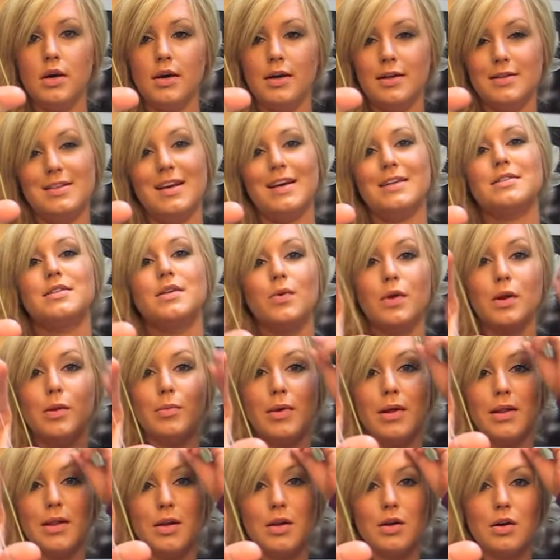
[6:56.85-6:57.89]
it's actually one of
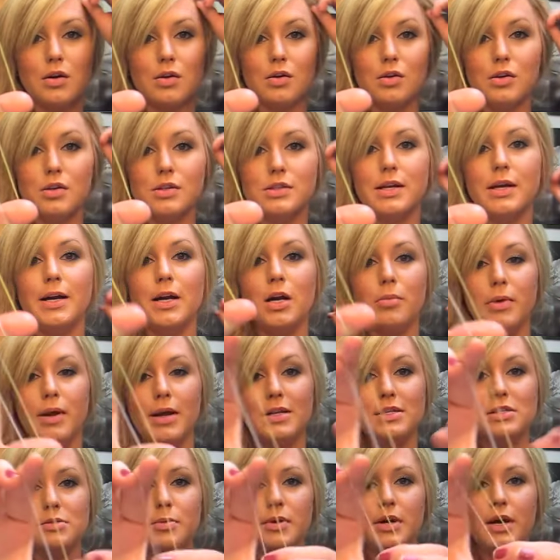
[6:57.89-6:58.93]
my little girl's hair
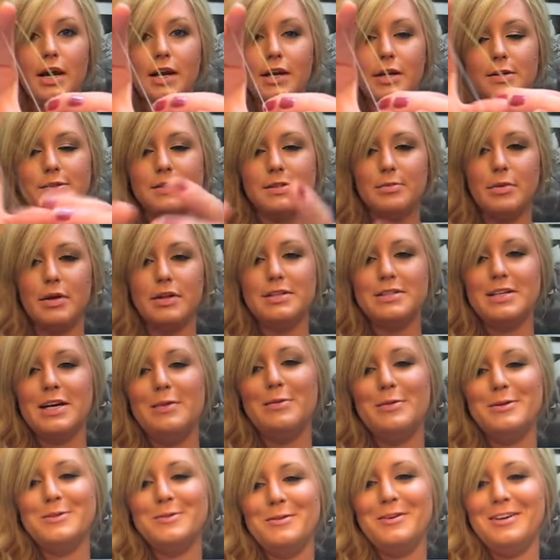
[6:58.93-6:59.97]
bands, but I use them all the time
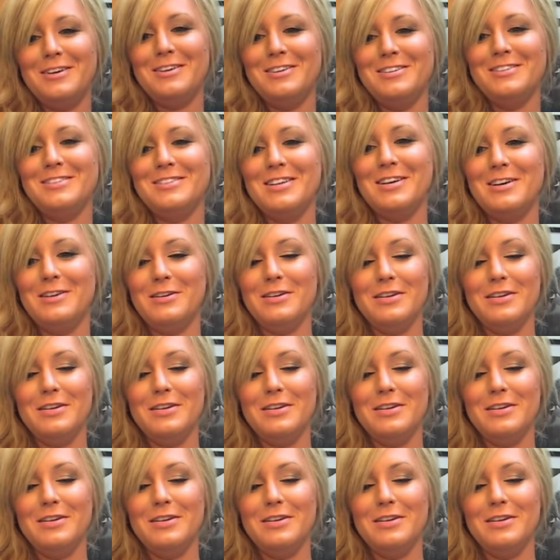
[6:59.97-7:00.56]
as well. So,